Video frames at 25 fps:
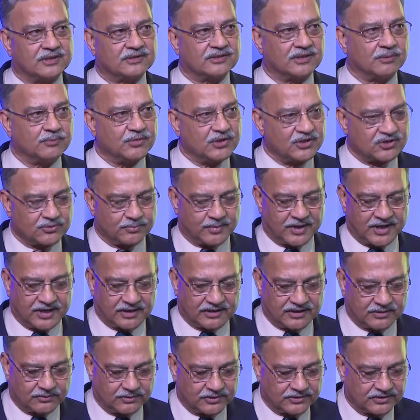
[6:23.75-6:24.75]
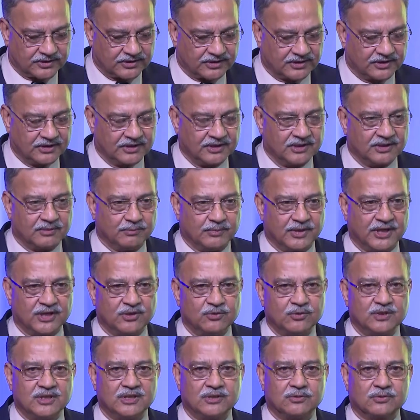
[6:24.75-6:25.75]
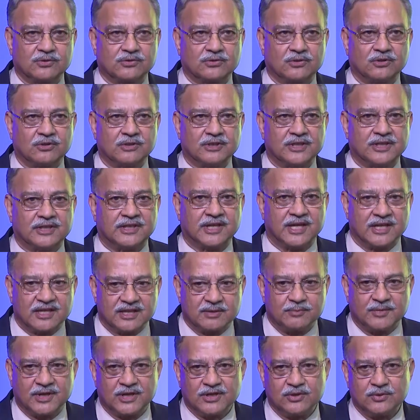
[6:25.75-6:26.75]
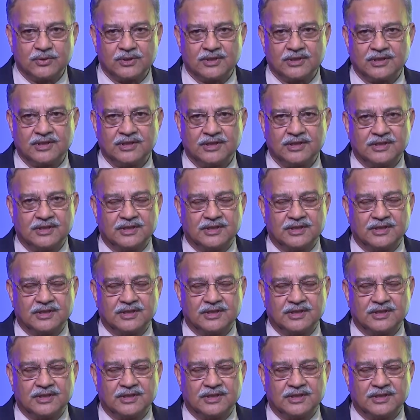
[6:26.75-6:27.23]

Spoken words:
Some years back, there was a manual, it was called the Talon Manual,